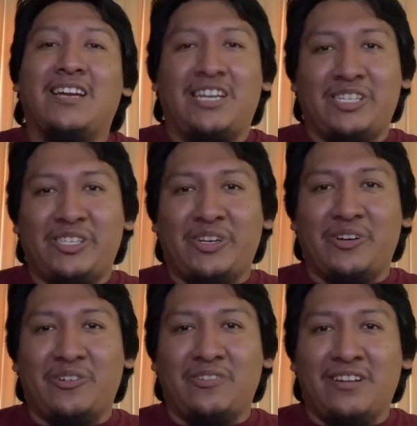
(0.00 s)
And
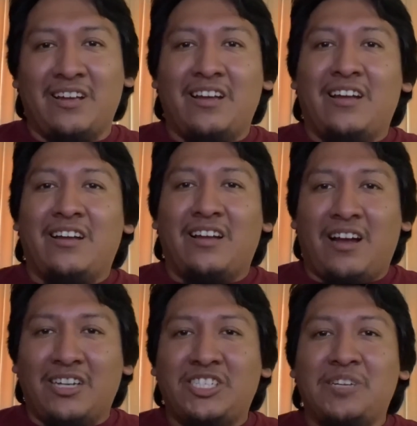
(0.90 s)
so,
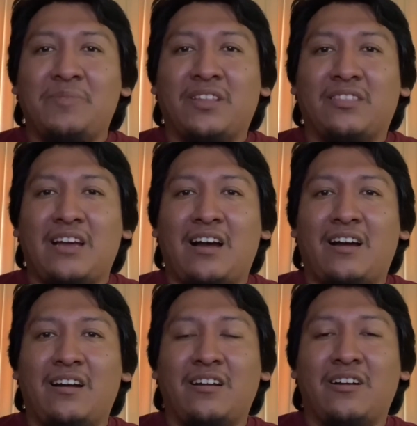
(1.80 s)

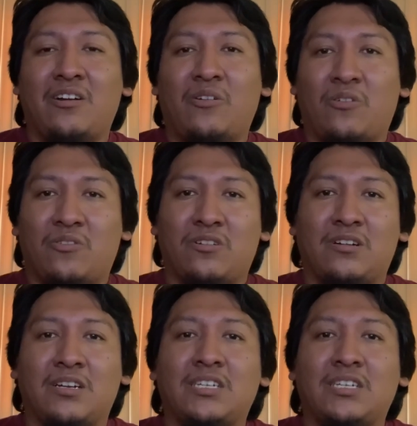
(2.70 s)
Hachimattaha or